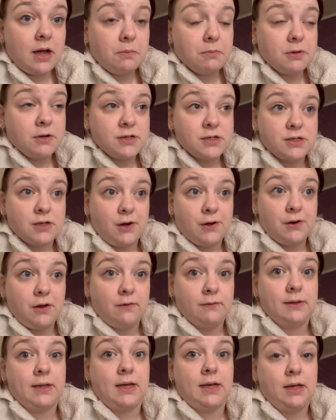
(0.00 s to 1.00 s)
I'm going to sign
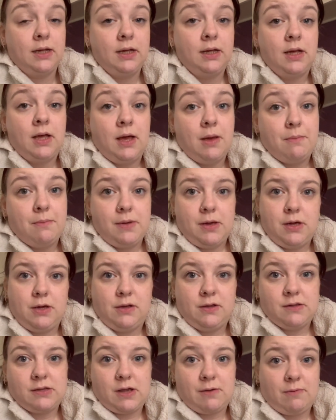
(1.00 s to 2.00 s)
off here
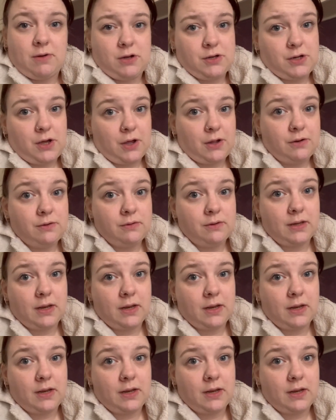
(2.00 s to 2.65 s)
because if I don't,